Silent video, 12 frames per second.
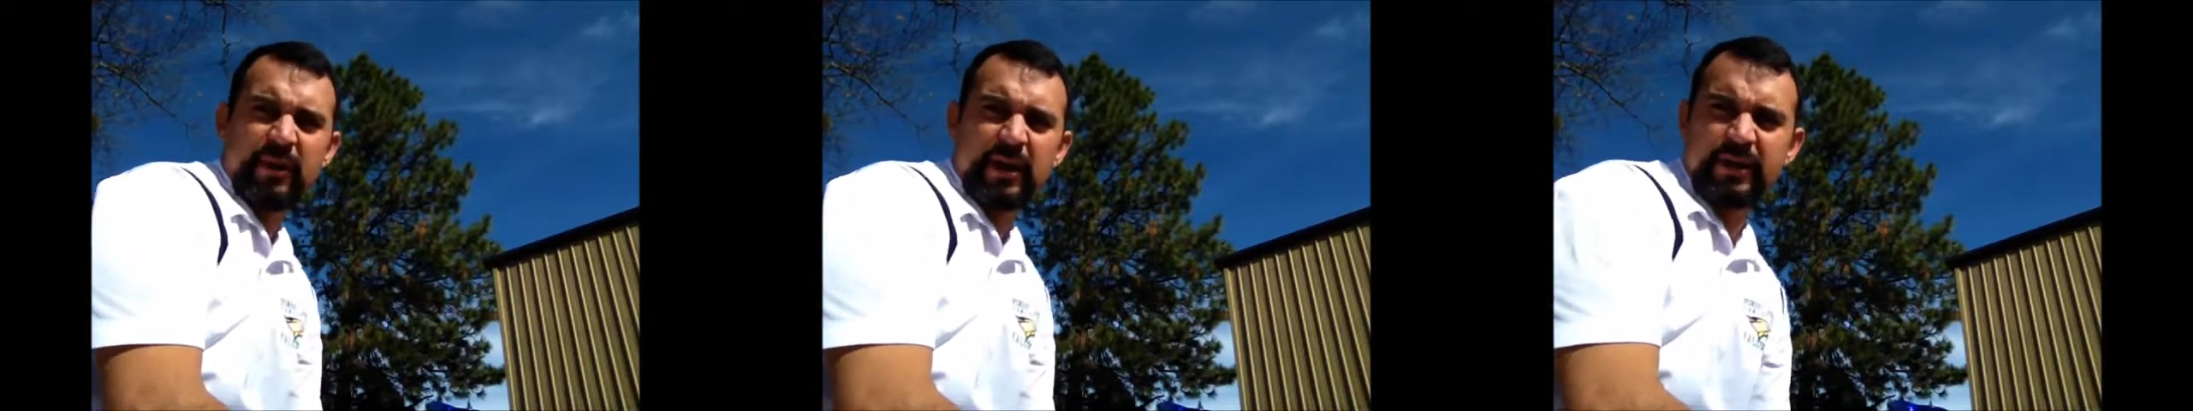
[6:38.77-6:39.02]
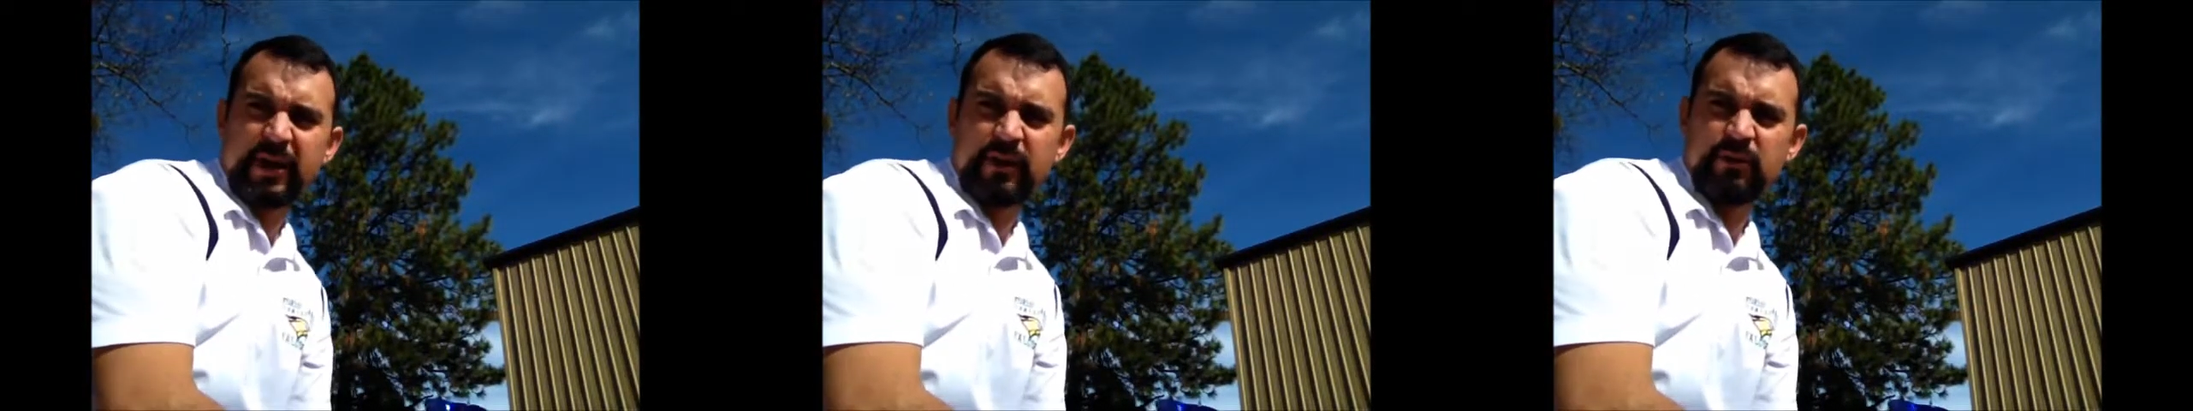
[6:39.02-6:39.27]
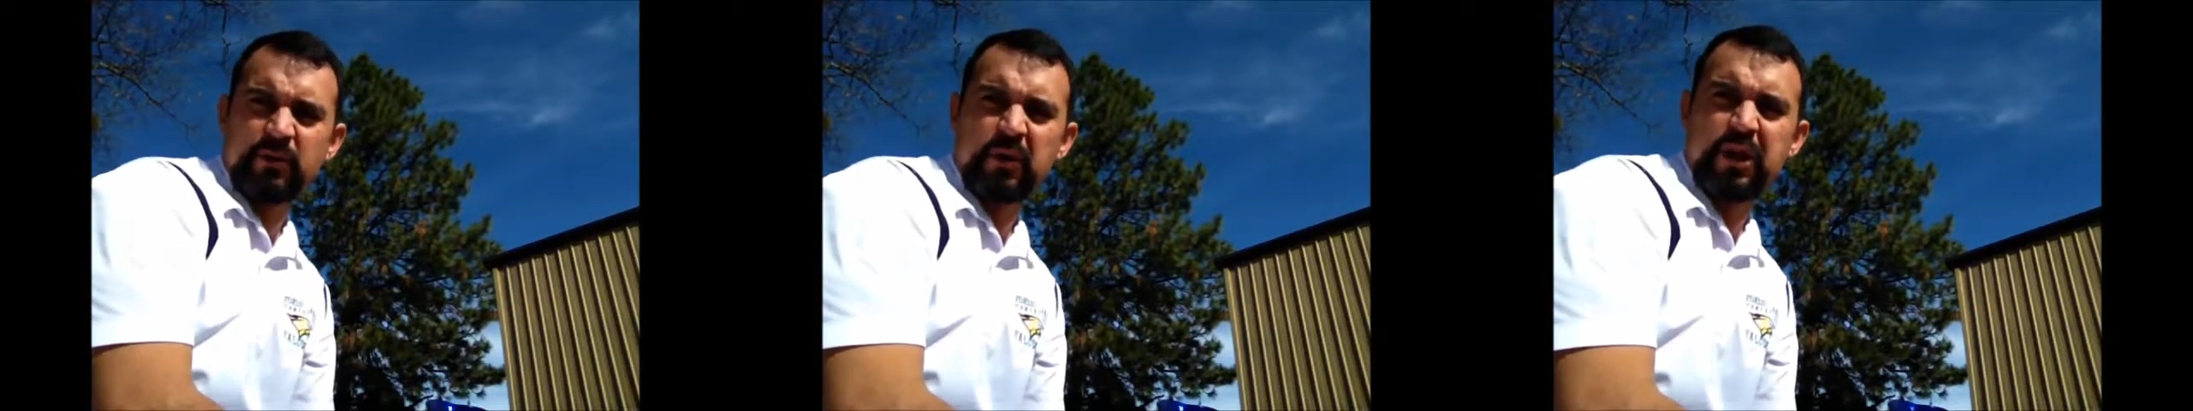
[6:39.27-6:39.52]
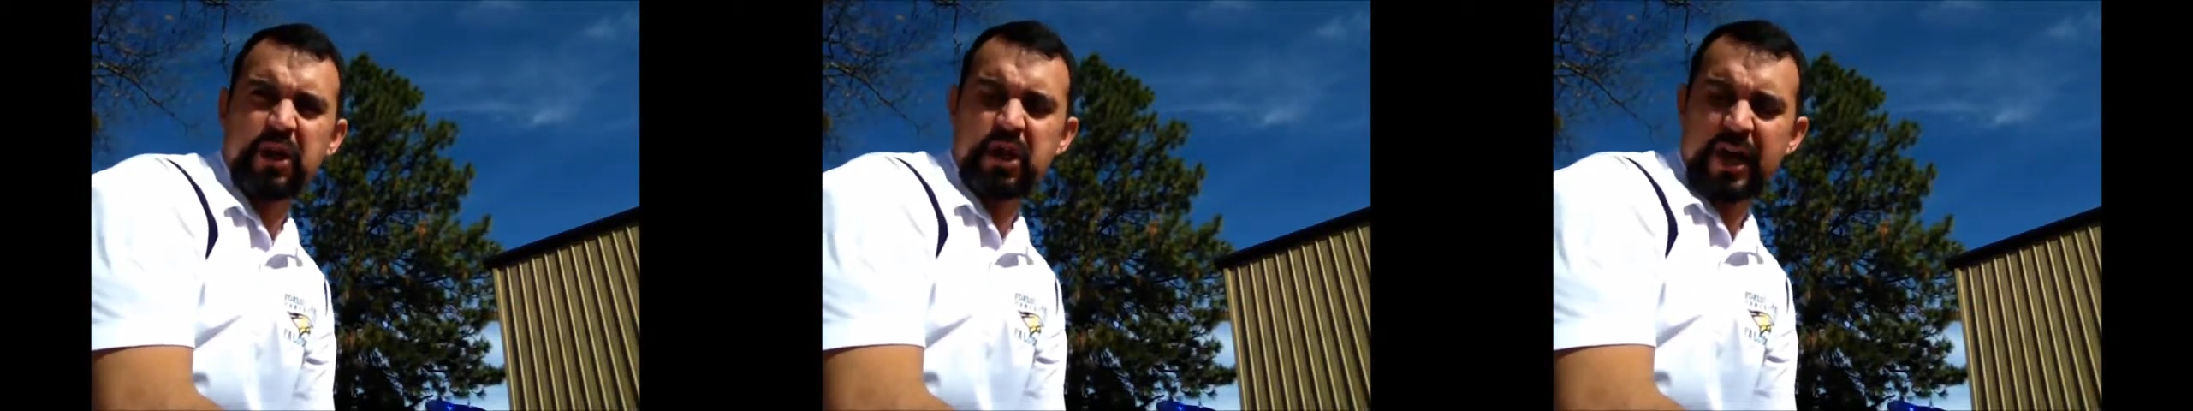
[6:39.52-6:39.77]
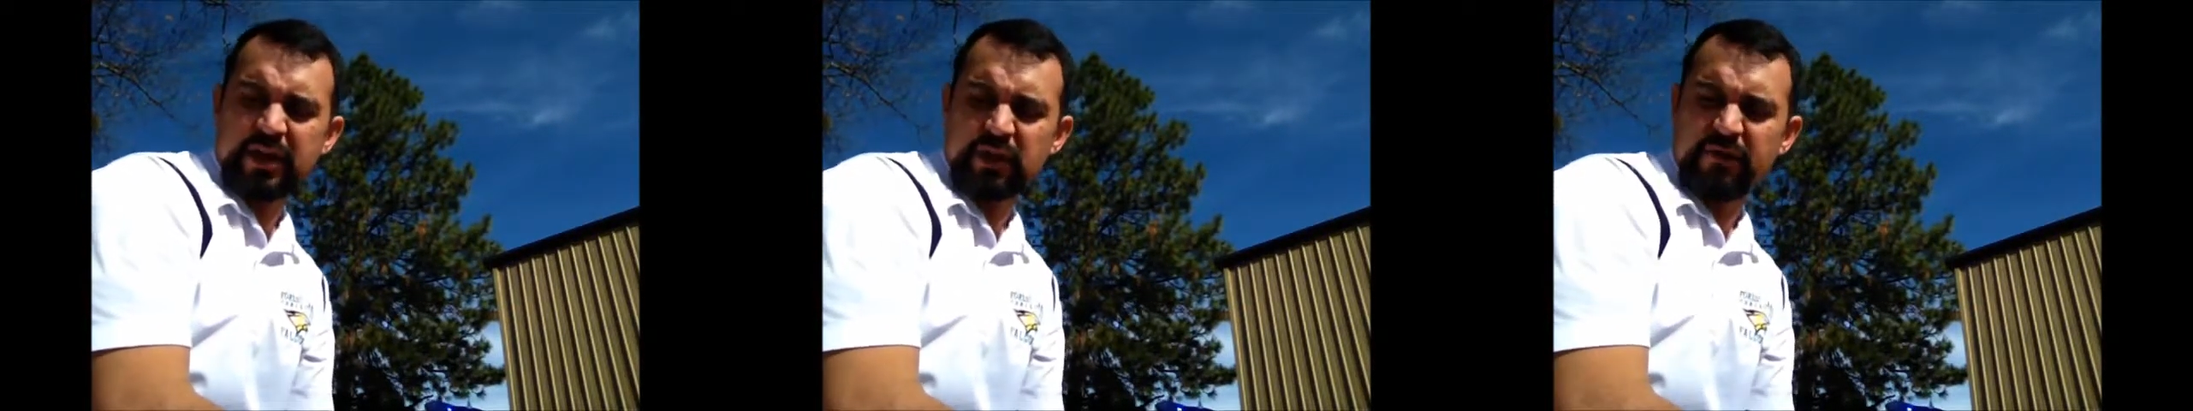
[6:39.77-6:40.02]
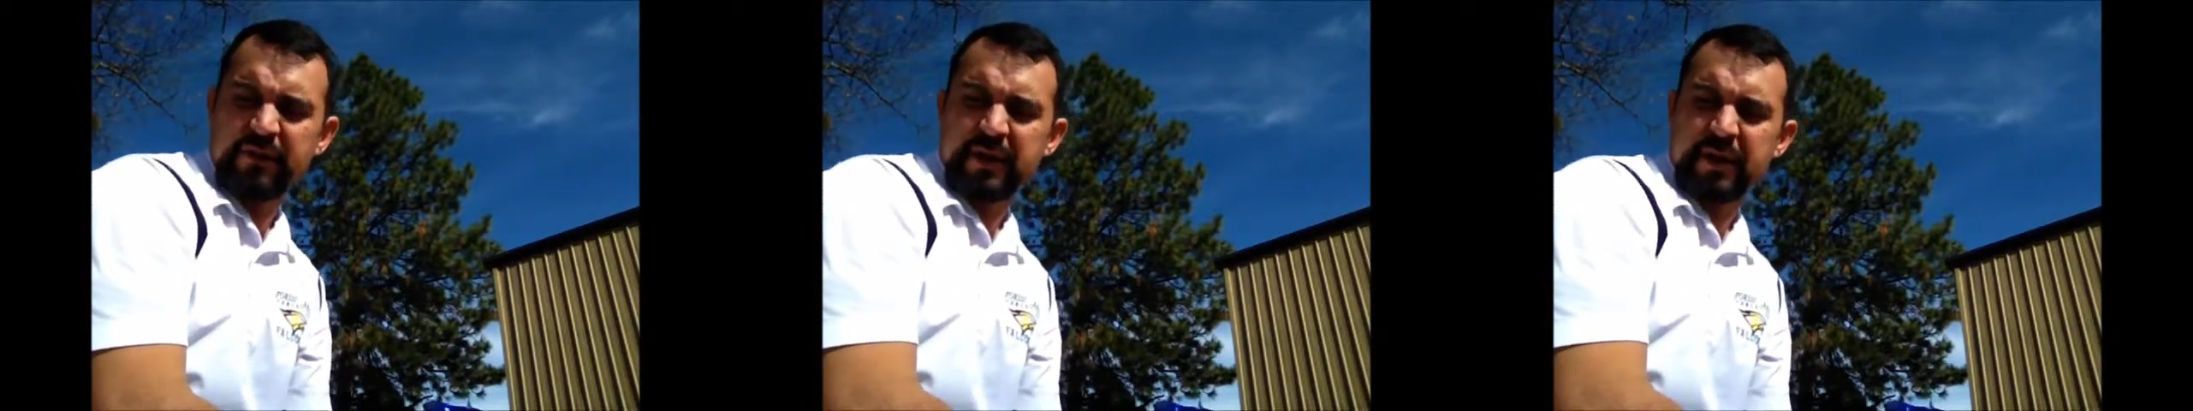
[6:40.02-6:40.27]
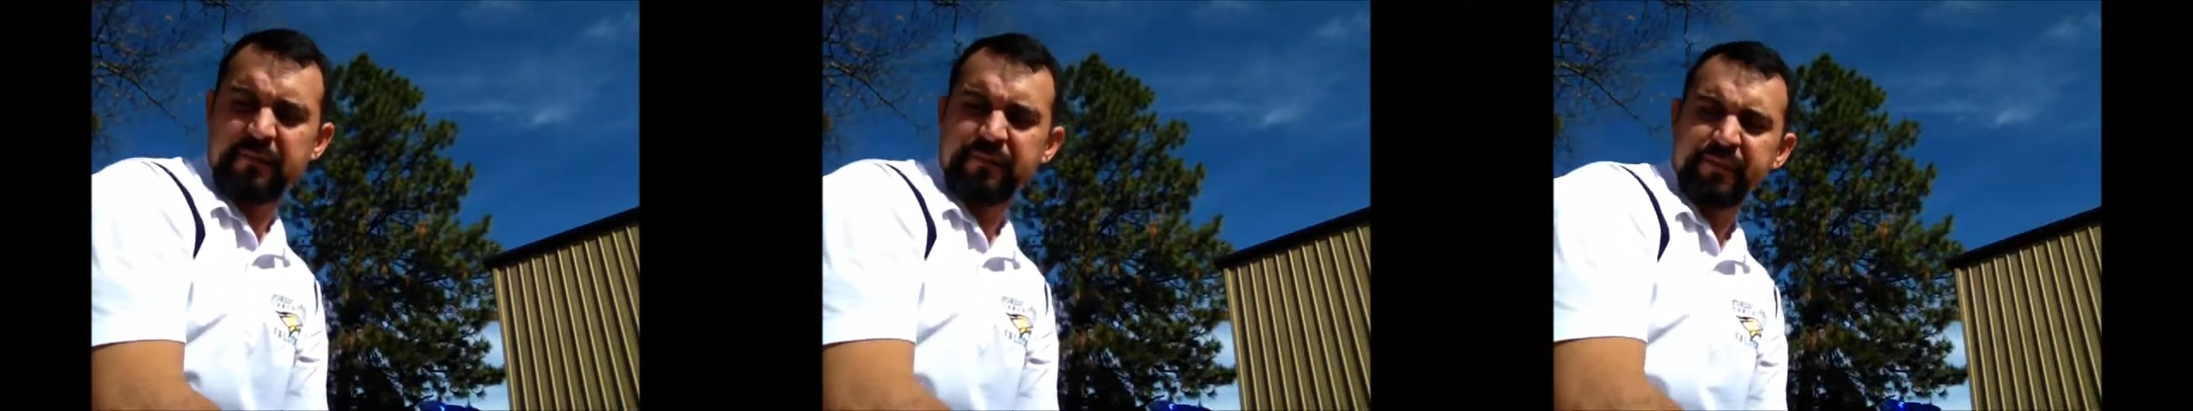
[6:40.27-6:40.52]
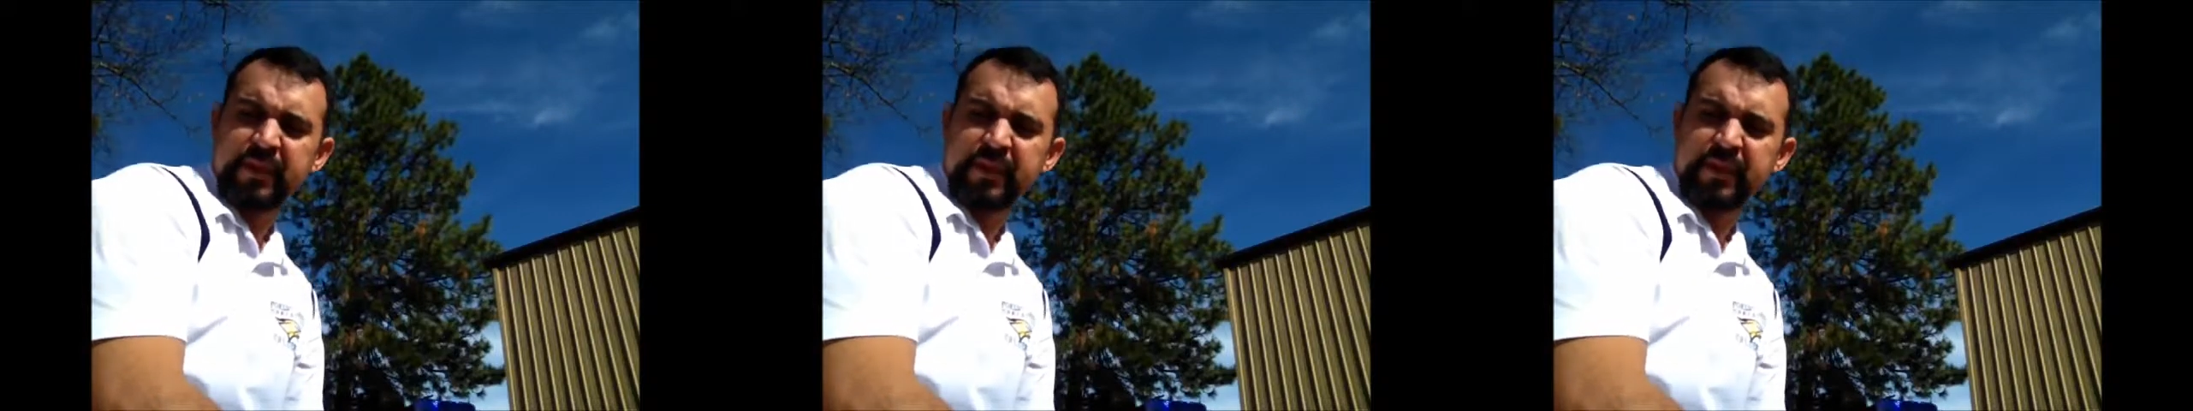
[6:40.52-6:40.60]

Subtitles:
but I thought it was one of you guys over there.